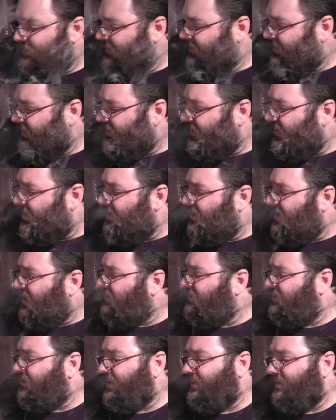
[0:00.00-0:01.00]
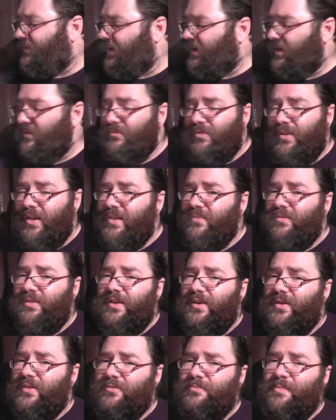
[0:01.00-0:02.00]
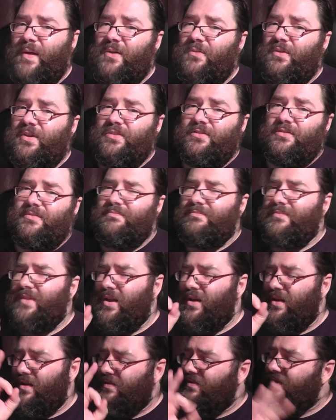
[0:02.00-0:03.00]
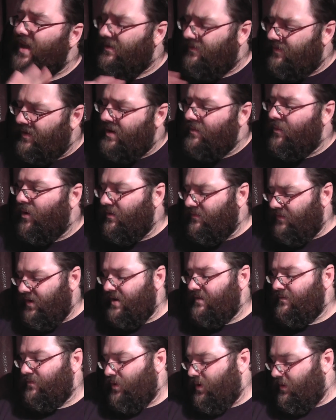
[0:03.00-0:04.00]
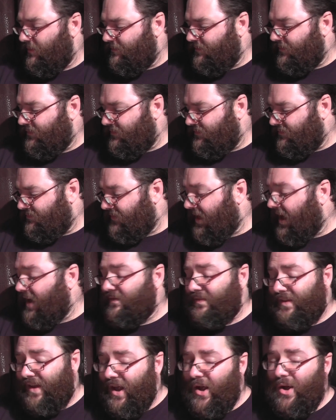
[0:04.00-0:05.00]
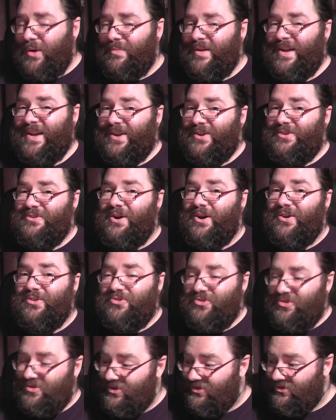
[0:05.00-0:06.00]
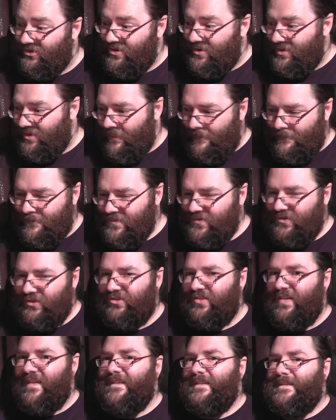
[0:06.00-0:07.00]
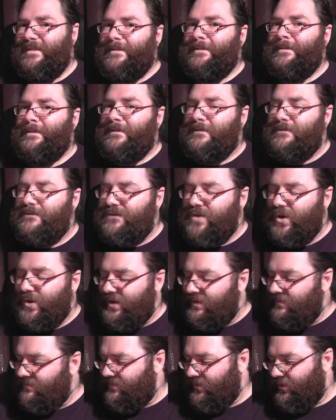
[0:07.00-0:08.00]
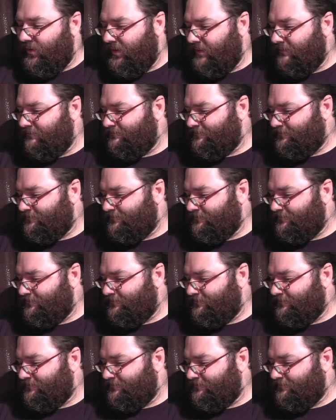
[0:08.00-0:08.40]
Such a lovely fucking flavour, the ice berries. Definitely my favourite. That and the Caribbean Crush. The two of them just fighting for it.